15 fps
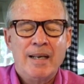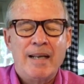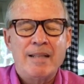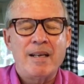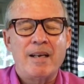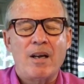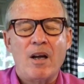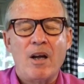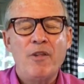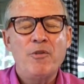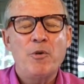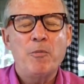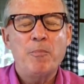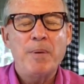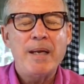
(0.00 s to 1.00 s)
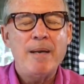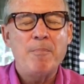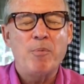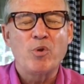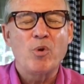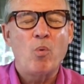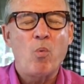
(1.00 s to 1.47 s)
that other
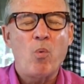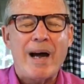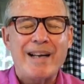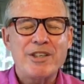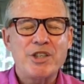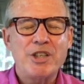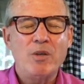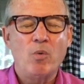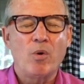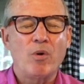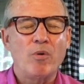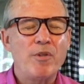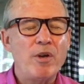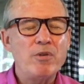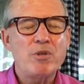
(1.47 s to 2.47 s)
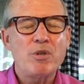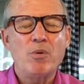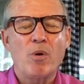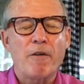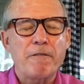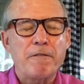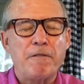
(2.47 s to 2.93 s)
people, the watching world, those
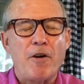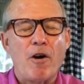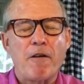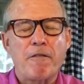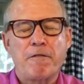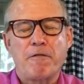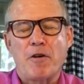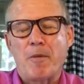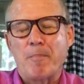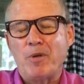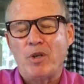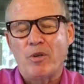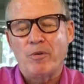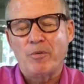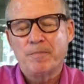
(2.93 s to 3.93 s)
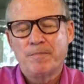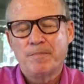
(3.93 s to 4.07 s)
who are far from you,